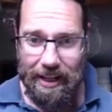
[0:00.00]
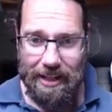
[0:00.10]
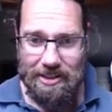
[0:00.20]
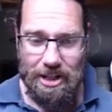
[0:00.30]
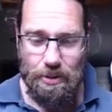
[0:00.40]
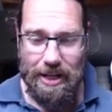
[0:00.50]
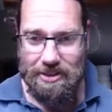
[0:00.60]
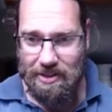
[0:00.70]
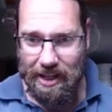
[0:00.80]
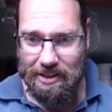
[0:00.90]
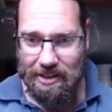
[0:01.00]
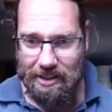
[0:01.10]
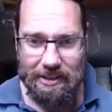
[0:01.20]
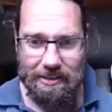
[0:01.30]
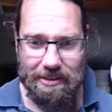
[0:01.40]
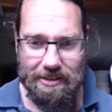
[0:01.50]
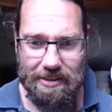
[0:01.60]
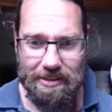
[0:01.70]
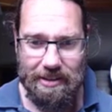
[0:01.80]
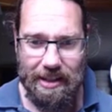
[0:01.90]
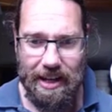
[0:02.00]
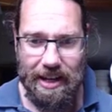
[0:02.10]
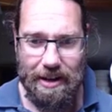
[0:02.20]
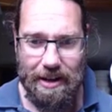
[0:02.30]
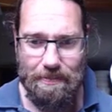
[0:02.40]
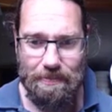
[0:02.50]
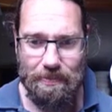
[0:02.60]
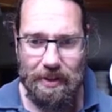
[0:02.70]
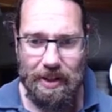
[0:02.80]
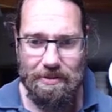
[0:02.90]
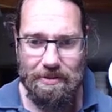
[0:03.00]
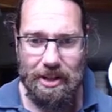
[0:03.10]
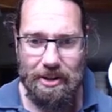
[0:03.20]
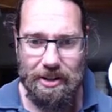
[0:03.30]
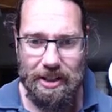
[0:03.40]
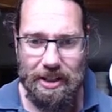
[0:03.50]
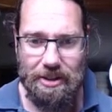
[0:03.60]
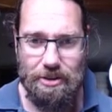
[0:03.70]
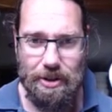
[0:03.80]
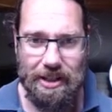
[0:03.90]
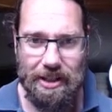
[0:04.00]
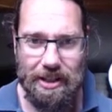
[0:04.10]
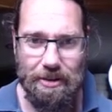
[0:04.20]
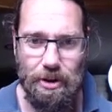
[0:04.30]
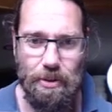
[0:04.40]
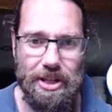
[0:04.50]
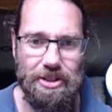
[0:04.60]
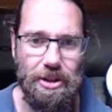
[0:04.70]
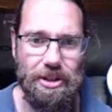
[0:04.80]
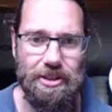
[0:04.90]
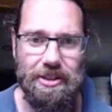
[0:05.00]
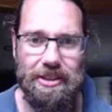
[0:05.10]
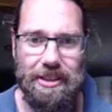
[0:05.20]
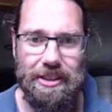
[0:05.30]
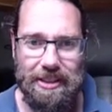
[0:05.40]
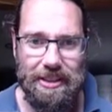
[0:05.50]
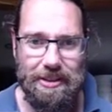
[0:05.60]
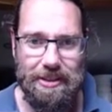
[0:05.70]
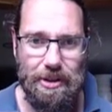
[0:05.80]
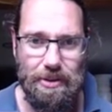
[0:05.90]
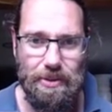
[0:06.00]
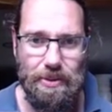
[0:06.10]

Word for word: and send tweets, that kind of thing. Um, if I get a get do a get request token, get